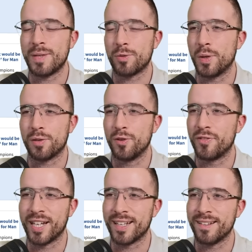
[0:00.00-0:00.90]
wishful
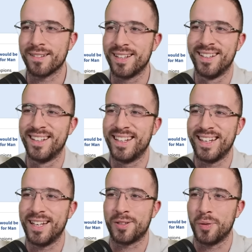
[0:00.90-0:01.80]
thinking.
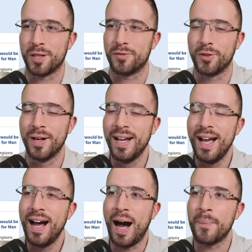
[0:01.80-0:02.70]
It's wishful.
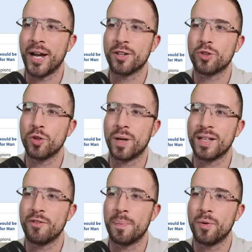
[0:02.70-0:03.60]
I'm going 2-1
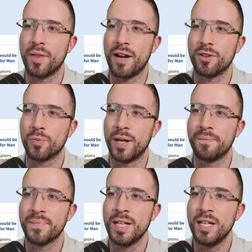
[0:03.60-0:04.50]
Liverpool there as well.
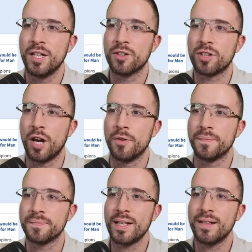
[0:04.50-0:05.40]

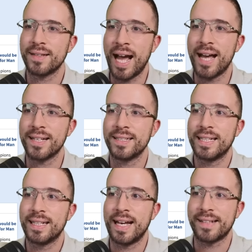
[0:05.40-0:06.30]
So that
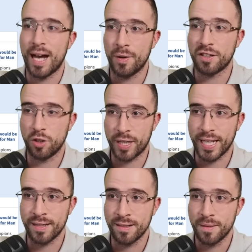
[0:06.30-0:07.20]
is how it's
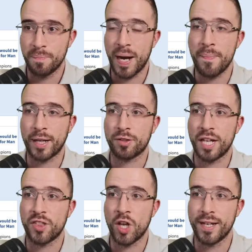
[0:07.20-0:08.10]
looking by match
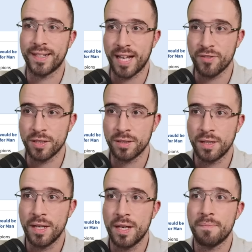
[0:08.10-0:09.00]
day 37.
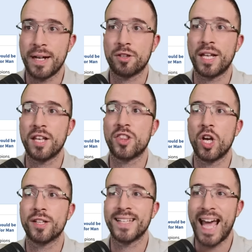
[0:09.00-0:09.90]
Match day
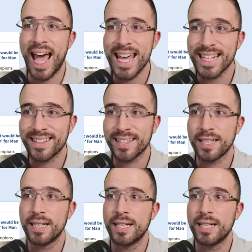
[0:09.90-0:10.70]
38,